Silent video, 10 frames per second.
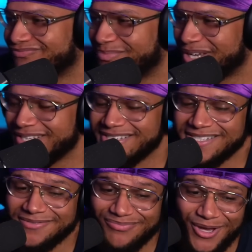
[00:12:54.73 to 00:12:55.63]
Pick of the
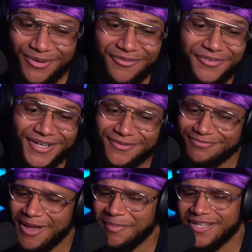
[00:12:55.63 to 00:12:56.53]
season. I don't give a fuck.
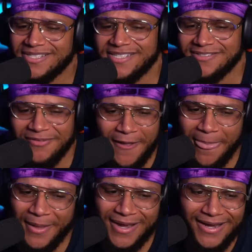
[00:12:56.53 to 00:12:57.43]
My pick of the season.
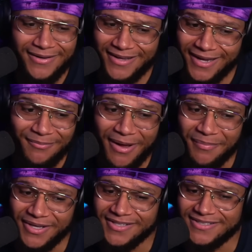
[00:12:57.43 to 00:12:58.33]
My pick of the